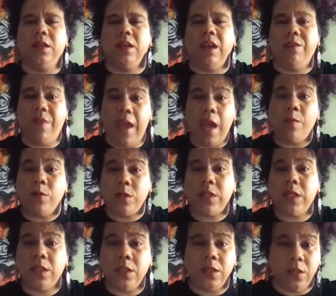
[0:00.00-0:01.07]
If
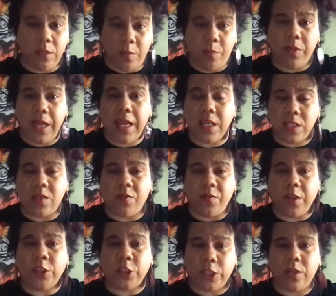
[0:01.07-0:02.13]
Hamilton, the play, is a
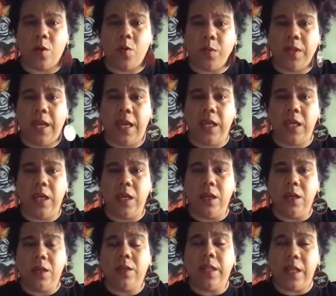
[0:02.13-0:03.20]
fictional play,
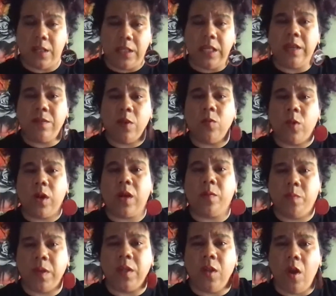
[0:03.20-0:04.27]
then leave it where it
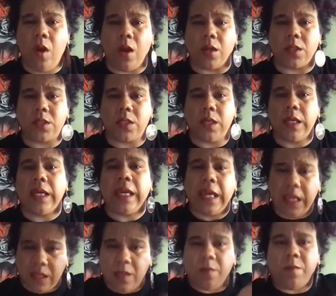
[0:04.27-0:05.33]
belongs,
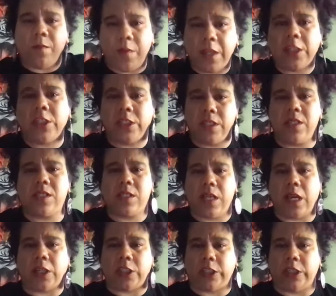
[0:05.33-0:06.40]
in the fiction
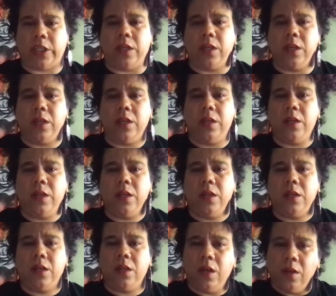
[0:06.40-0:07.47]
section
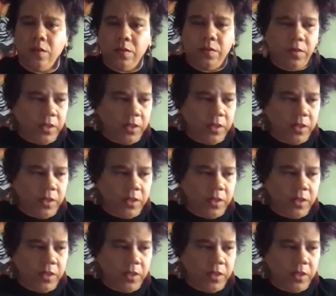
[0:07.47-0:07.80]
of